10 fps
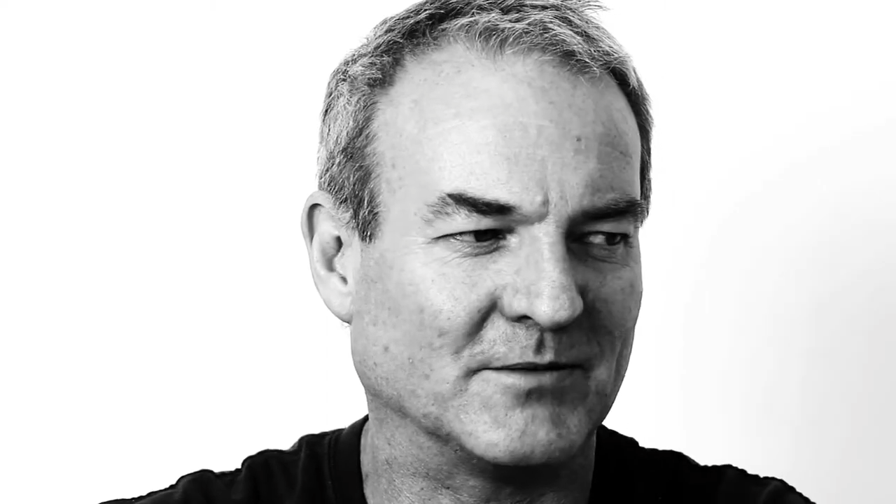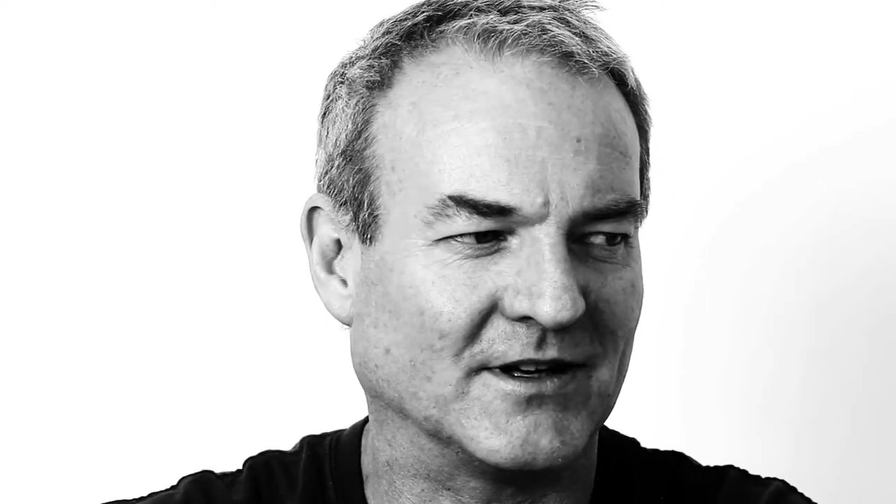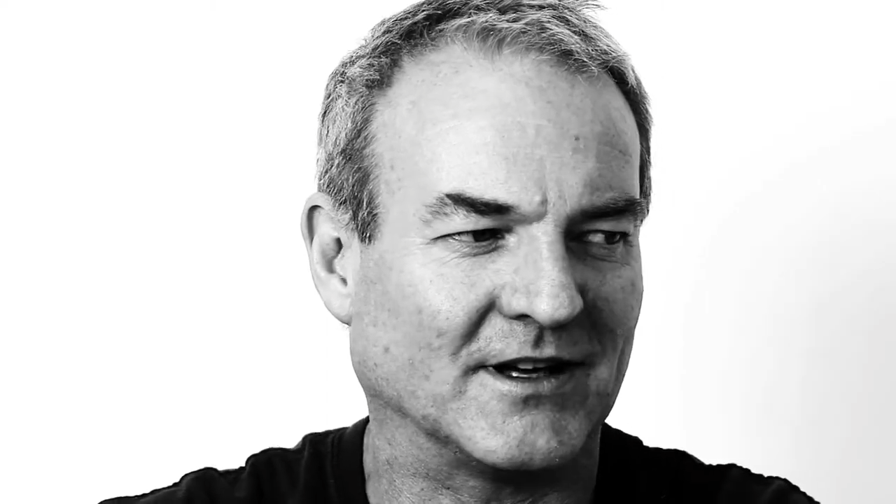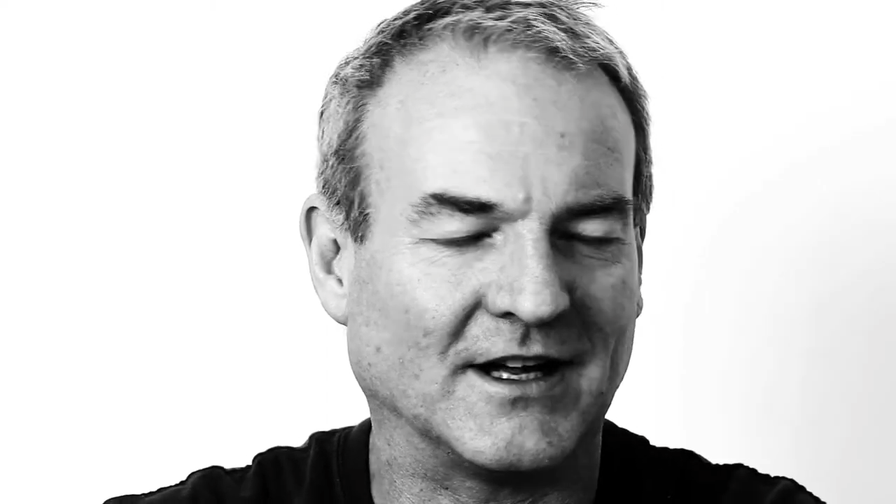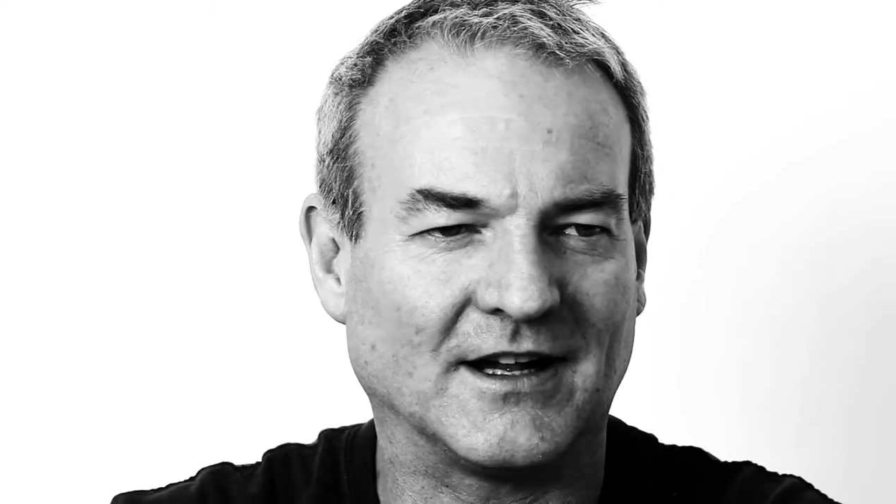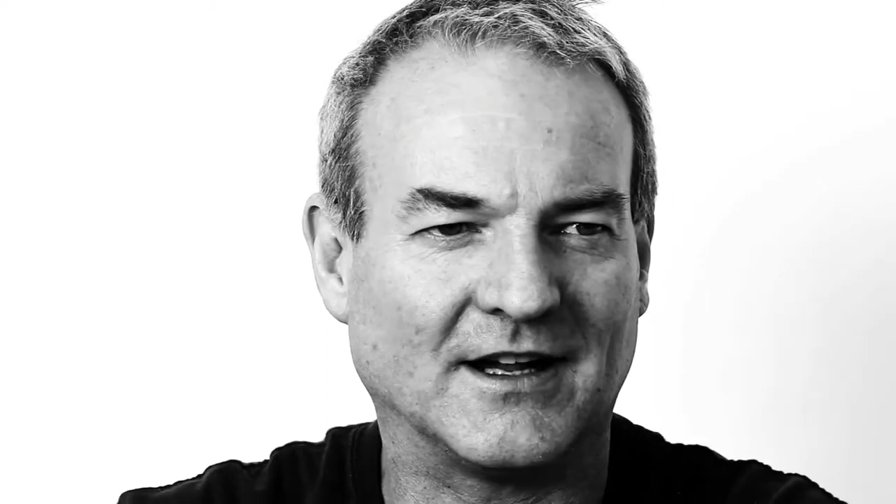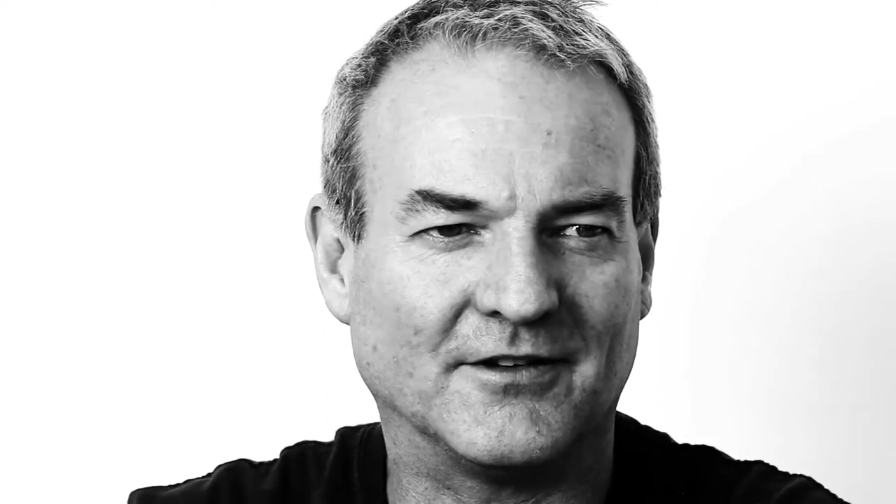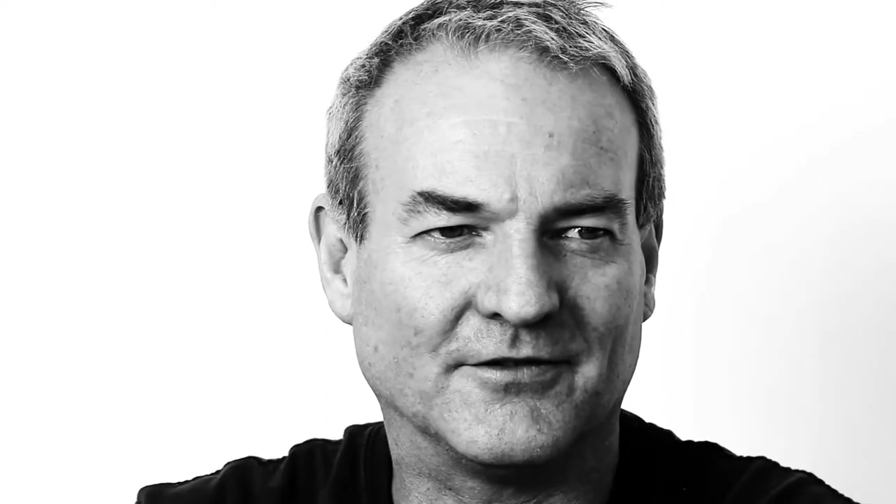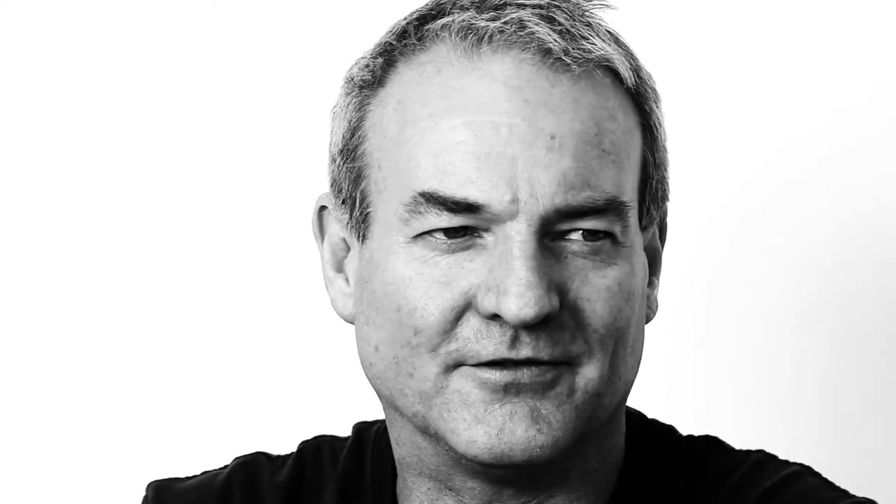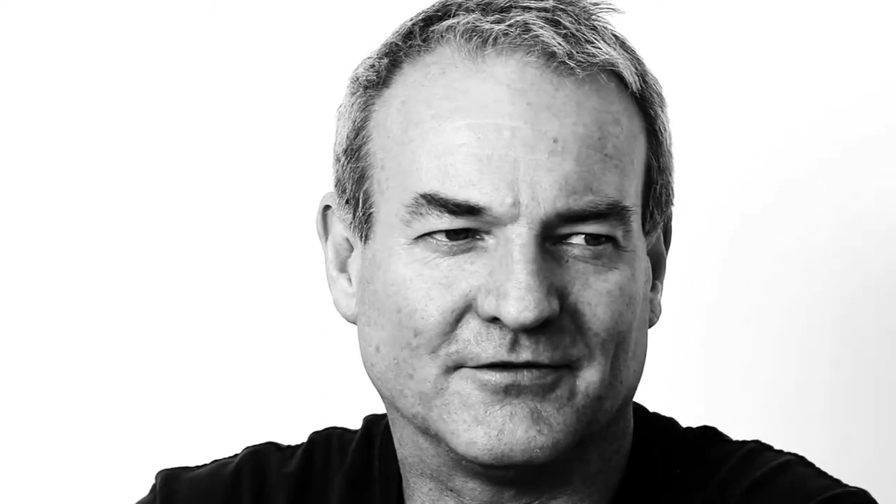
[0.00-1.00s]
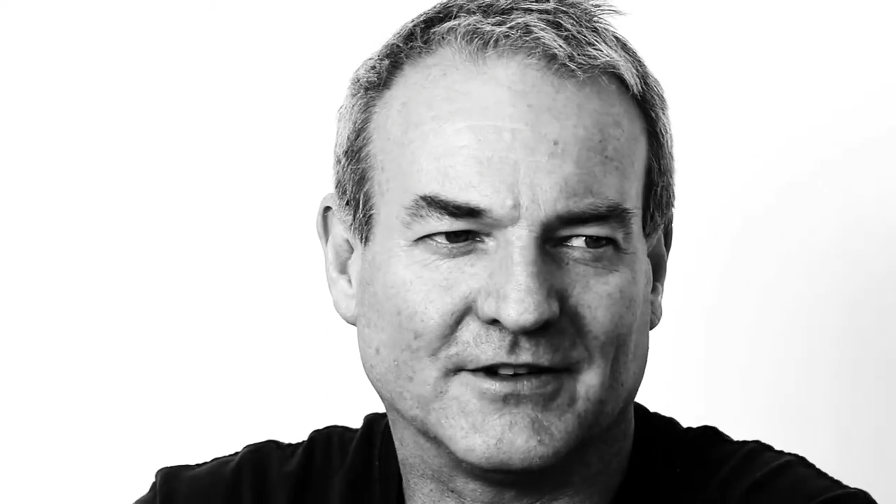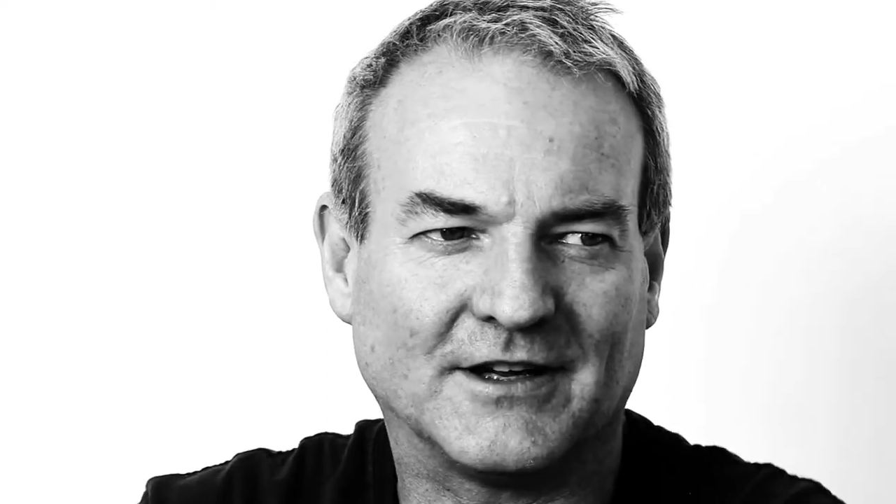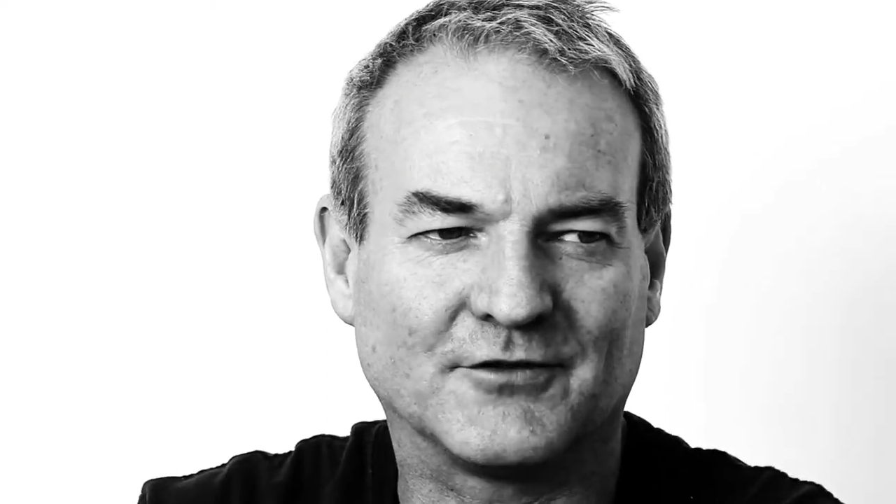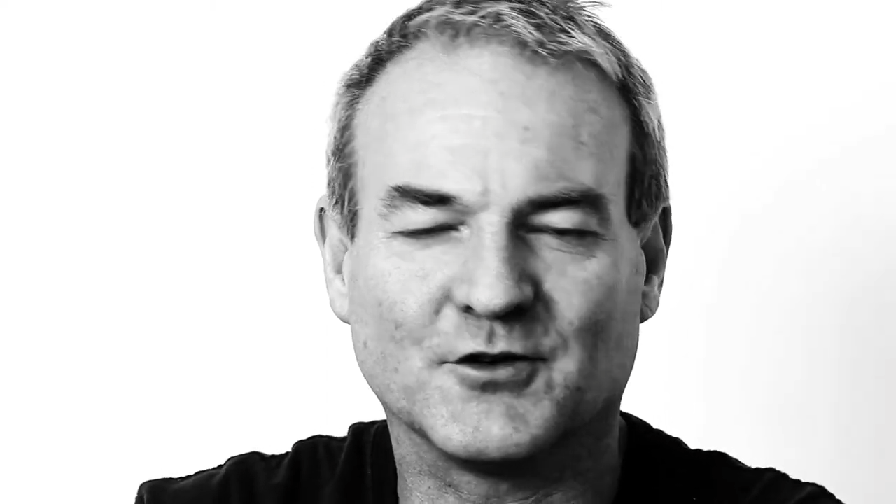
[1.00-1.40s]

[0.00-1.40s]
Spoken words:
but I love